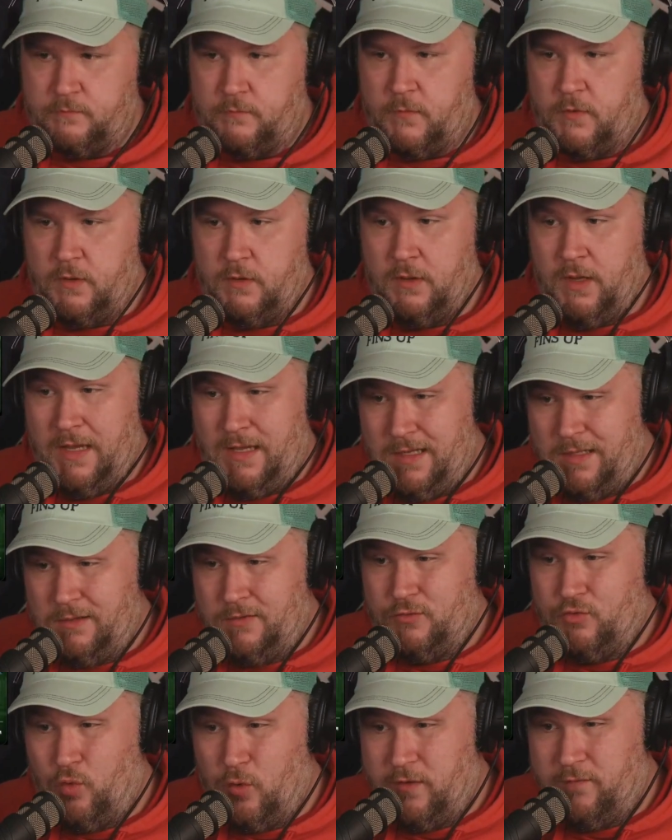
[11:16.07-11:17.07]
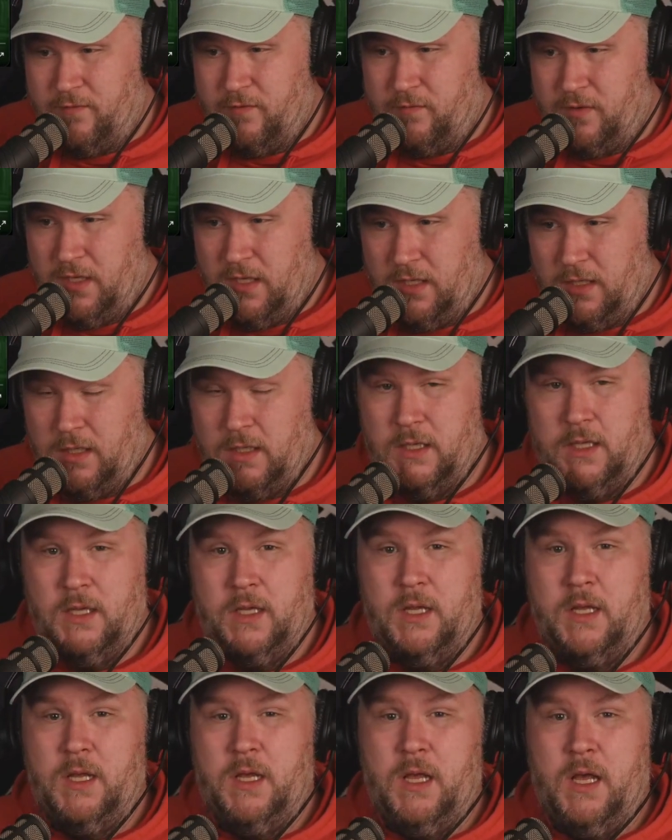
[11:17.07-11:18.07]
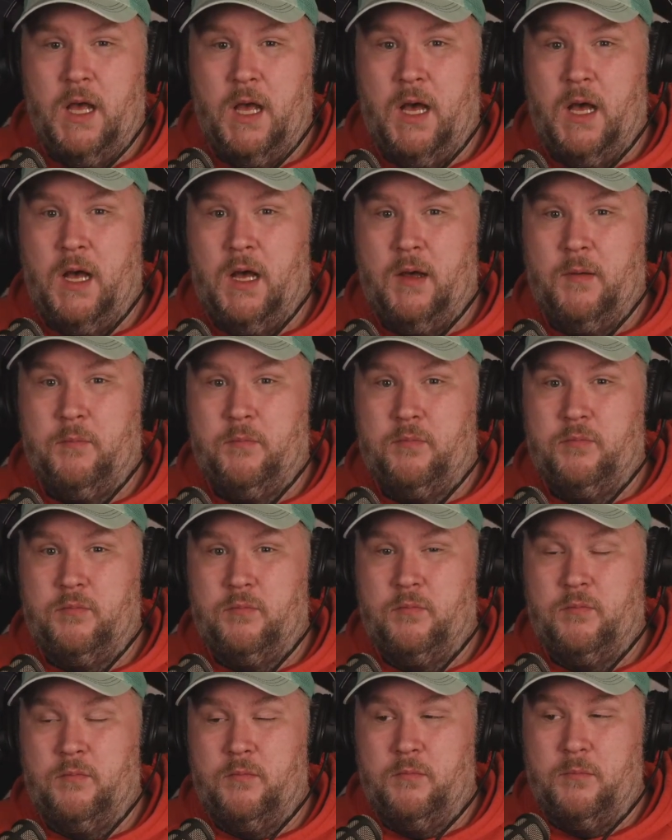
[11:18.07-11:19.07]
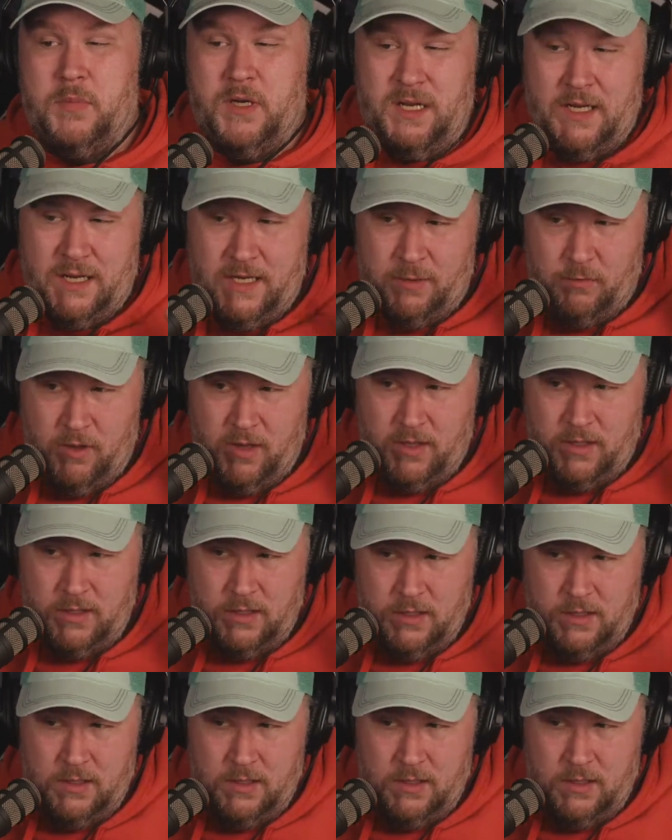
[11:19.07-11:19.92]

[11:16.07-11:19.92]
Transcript: like 2015. Um, but anyway,